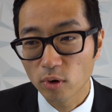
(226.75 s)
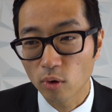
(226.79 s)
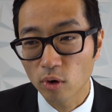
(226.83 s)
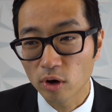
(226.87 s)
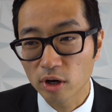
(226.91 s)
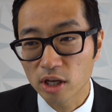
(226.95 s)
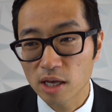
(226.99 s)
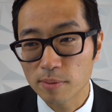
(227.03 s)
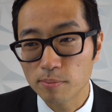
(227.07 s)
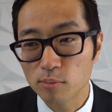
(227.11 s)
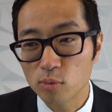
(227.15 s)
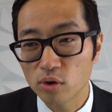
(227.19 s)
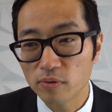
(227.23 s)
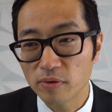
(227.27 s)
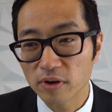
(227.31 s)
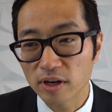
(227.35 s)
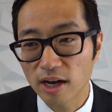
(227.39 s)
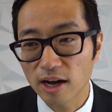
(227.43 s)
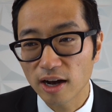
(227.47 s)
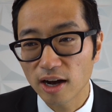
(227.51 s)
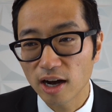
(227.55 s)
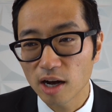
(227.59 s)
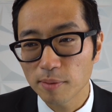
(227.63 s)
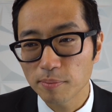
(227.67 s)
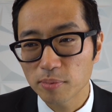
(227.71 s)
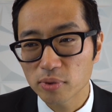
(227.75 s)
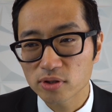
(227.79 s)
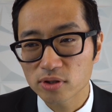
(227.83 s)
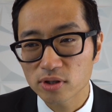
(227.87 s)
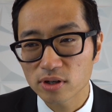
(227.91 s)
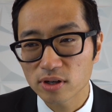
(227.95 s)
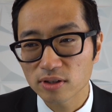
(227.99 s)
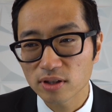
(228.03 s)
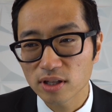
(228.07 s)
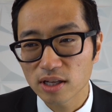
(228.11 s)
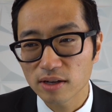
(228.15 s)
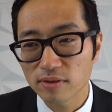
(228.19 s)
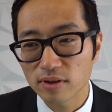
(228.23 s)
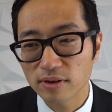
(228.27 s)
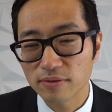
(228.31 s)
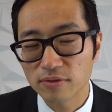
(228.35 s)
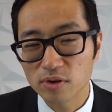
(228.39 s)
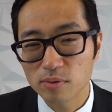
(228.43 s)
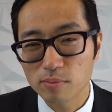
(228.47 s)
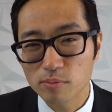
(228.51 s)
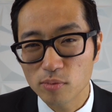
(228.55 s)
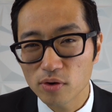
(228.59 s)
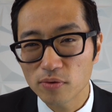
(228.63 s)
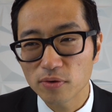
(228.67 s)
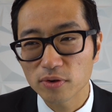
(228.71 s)
or keep moving up a certain level, if
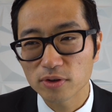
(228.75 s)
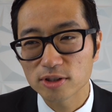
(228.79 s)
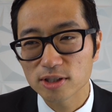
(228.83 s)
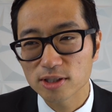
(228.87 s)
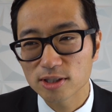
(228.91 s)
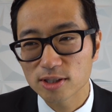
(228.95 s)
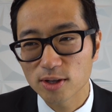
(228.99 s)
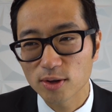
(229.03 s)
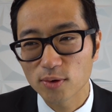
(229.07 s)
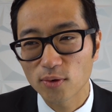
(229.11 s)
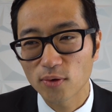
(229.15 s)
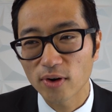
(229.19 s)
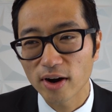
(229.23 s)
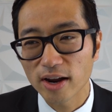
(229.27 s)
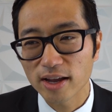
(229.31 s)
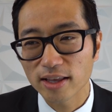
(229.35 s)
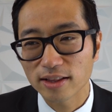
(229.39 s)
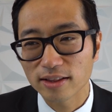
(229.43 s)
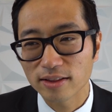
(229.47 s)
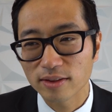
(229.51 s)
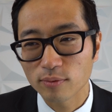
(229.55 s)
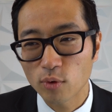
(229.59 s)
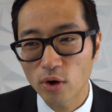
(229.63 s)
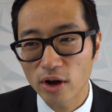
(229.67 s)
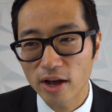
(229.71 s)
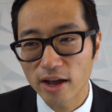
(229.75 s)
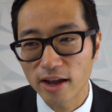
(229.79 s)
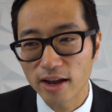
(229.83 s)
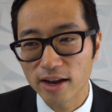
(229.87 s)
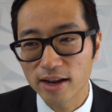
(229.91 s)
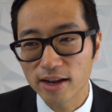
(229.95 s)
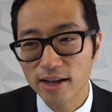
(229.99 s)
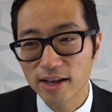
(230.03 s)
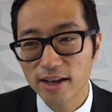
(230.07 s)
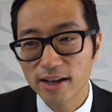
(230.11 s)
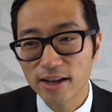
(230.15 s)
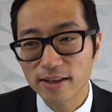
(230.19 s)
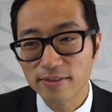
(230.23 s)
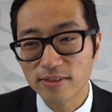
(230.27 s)
you move it just to the right way,